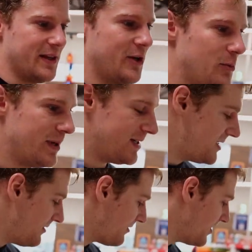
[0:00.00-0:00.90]
a little bit
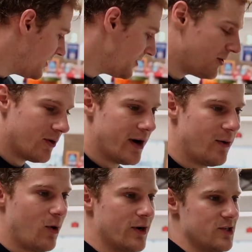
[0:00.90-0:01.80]
different, or I
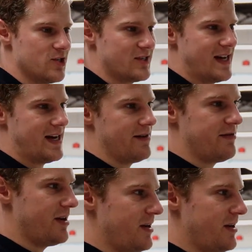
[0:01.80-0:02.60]
wanna just have